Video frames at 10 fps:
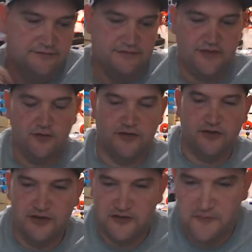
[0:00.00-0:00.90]
Don't
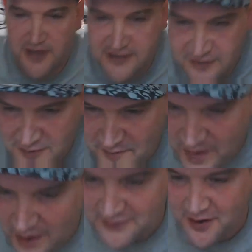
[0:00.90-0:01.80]
do it too much. I don't want to
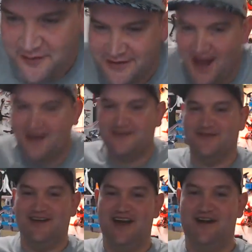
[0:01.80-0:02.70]
bounce off his house and
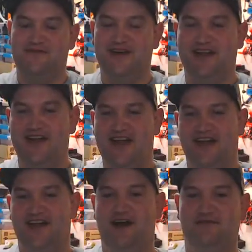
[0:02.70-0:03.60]
whatnot. But
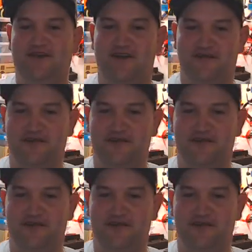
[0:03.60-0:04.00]
now I'm starting to